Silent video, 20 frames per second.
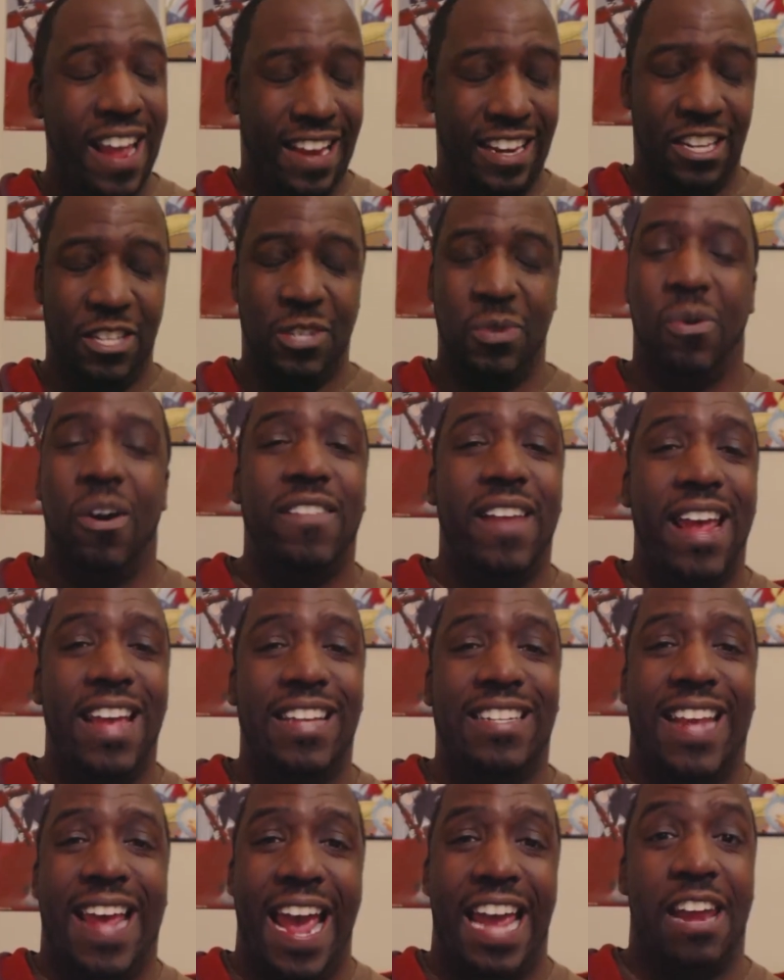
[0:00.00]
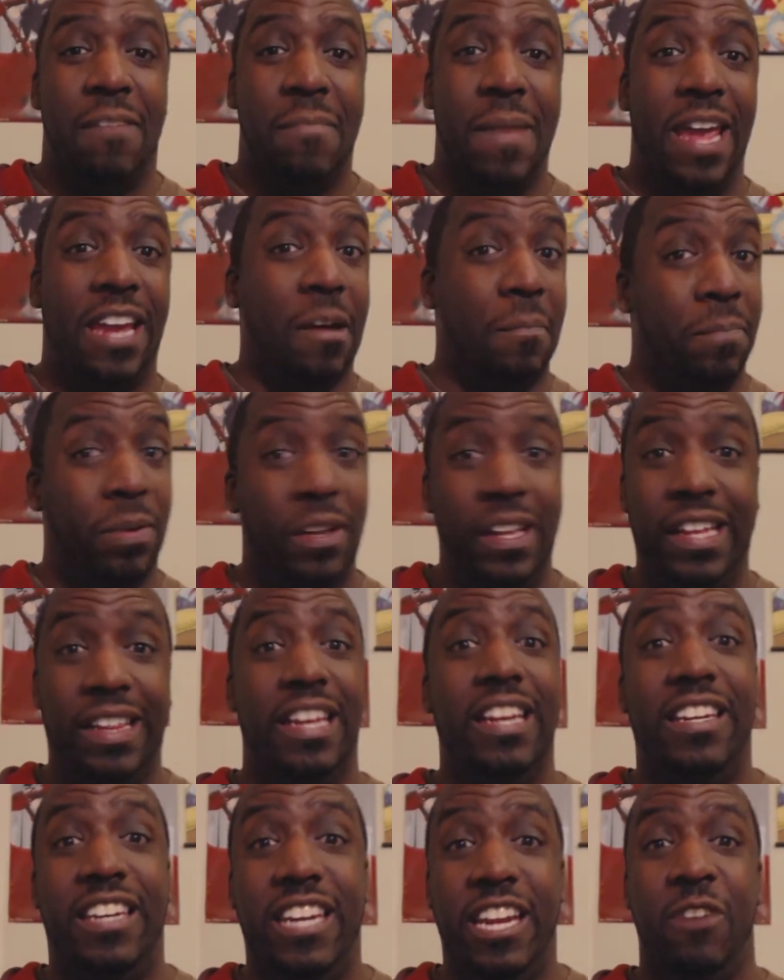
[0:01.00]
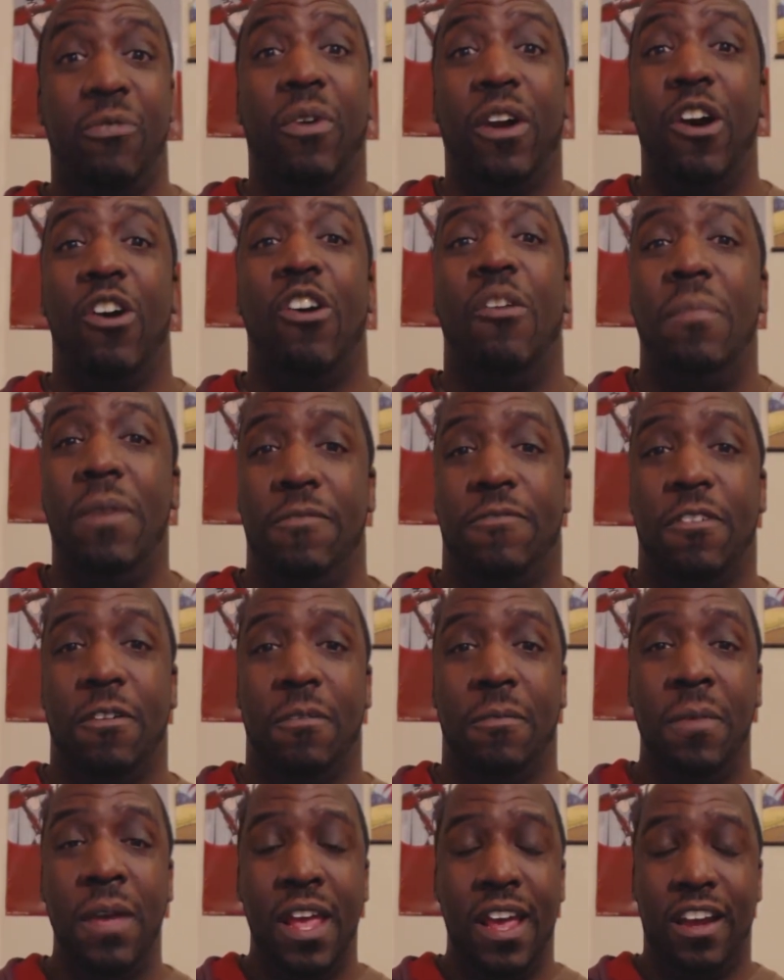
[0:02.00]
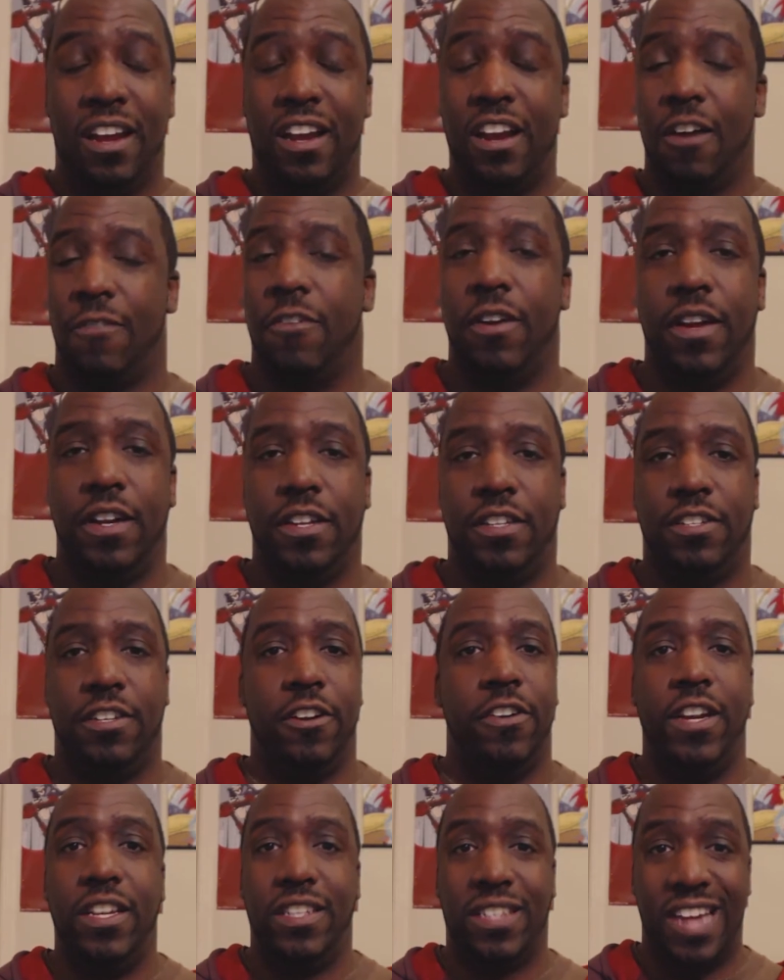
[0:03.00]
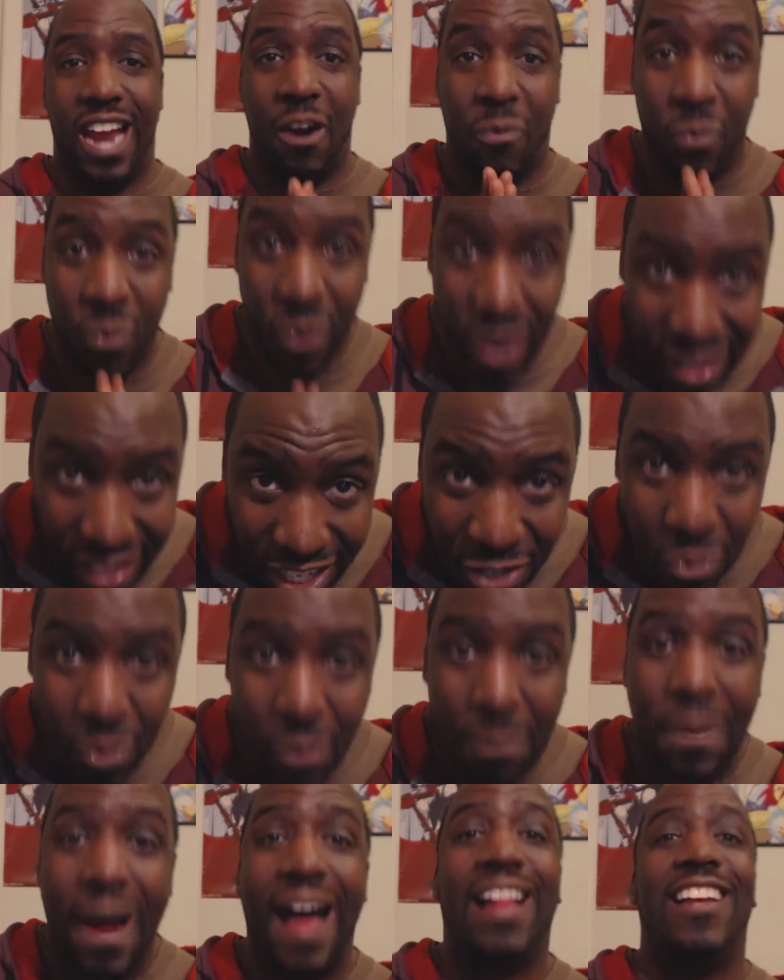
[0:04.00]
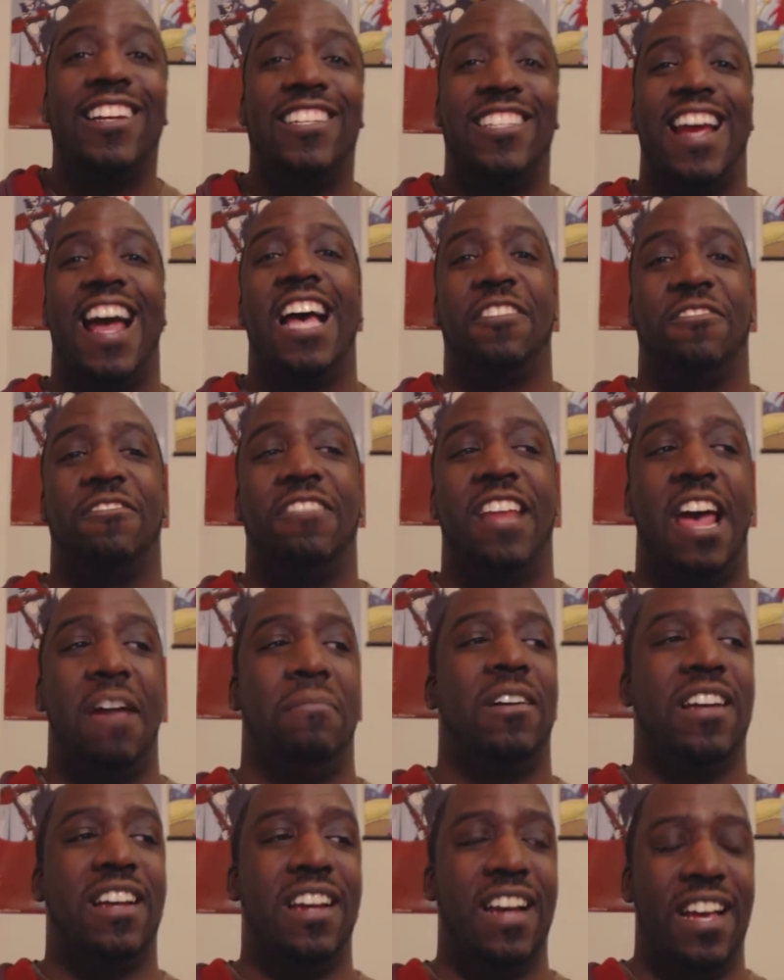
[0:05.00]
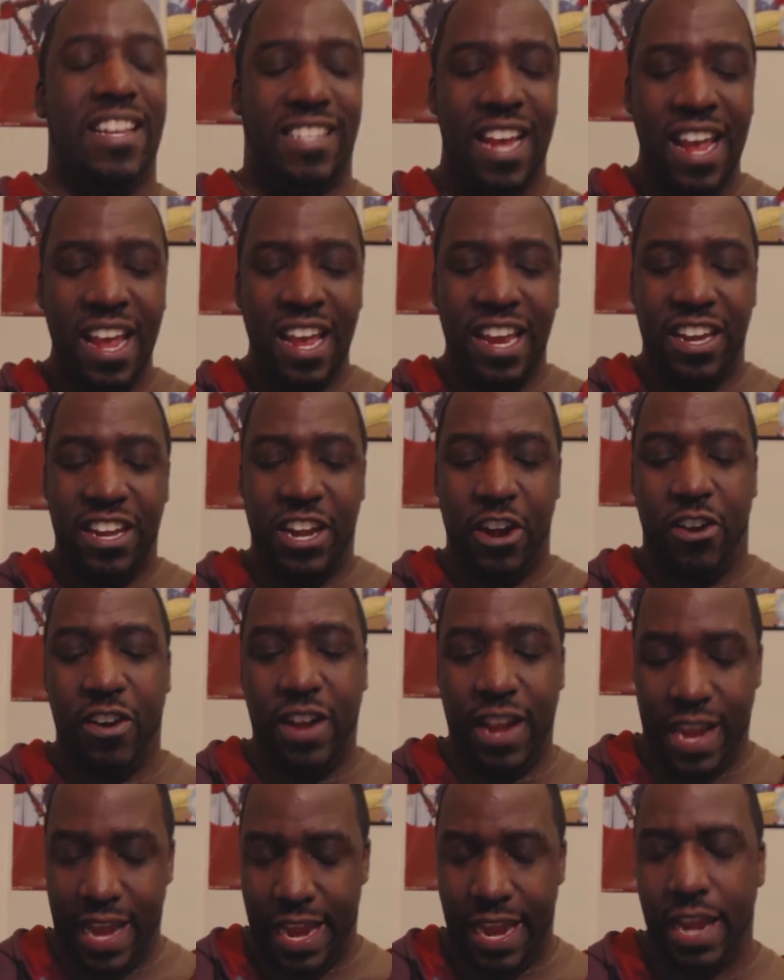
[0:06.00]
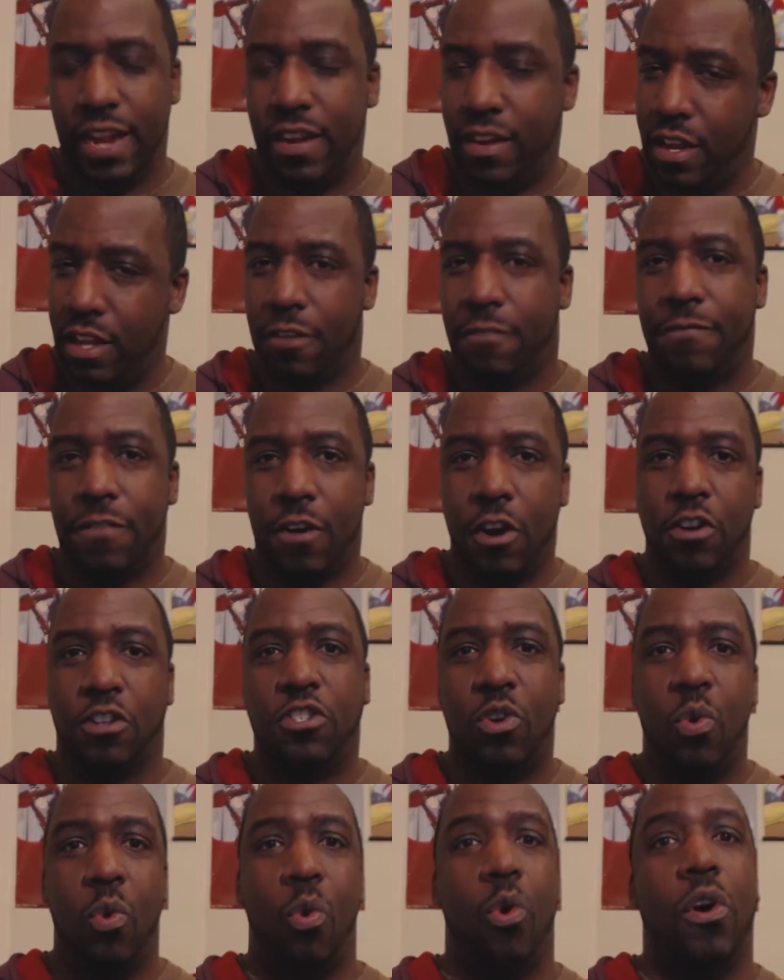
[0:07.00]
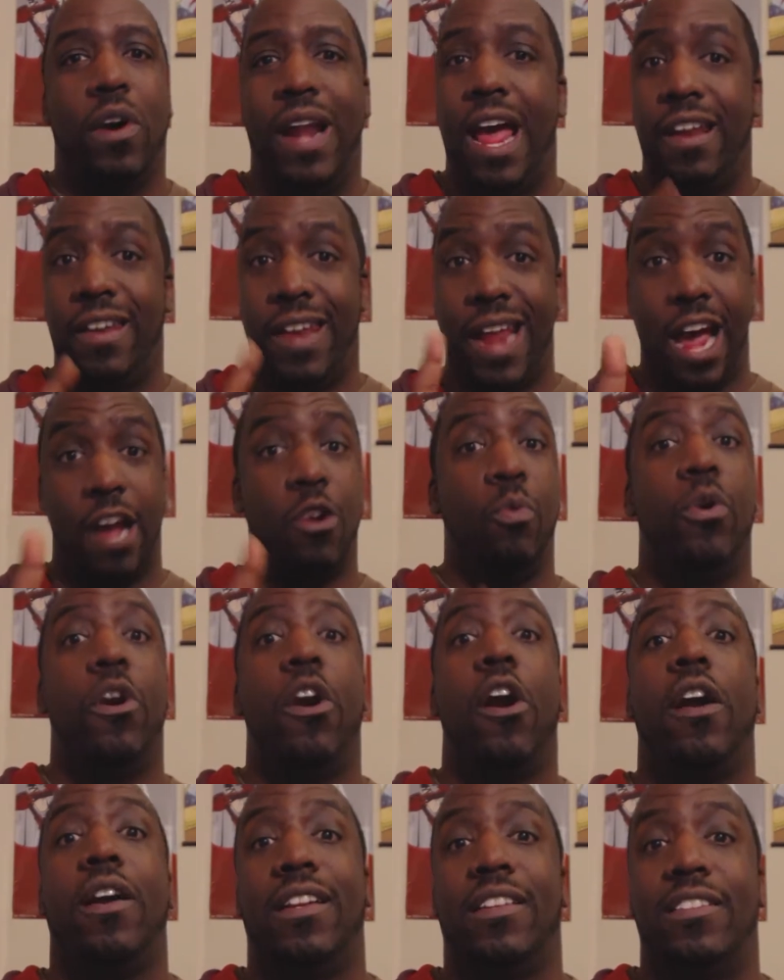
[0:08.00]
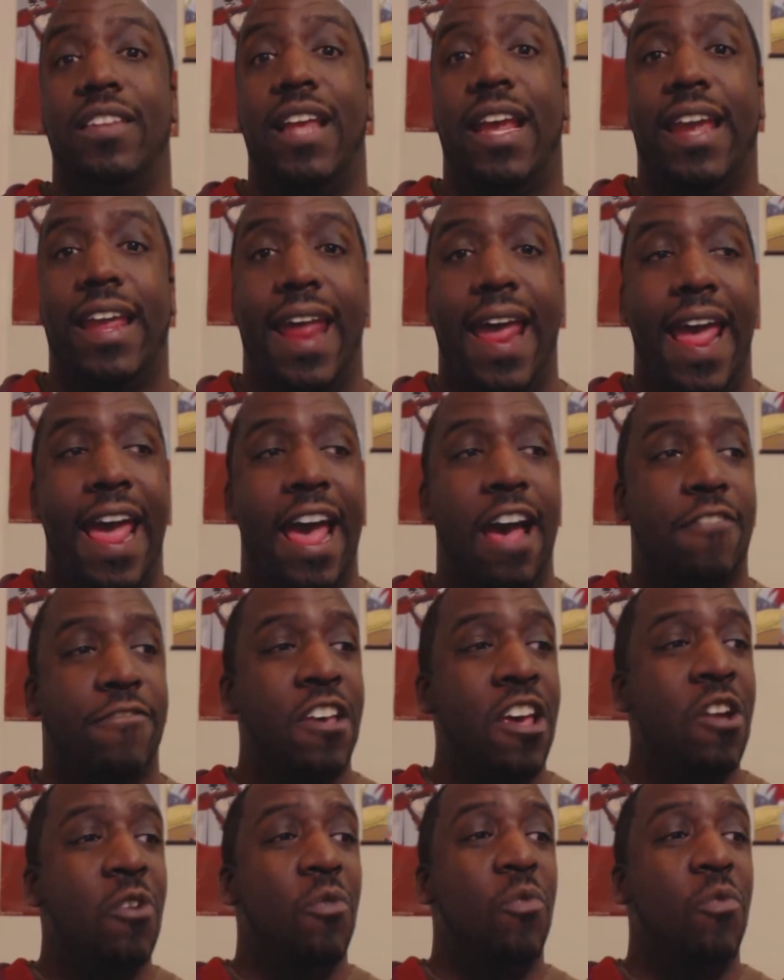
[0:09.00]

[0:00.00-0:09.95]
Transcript: and the 12 days of anime completely derailed me from covering this series, and I really do apologize for that, because near the end of the first quarter, now that we are in the second half,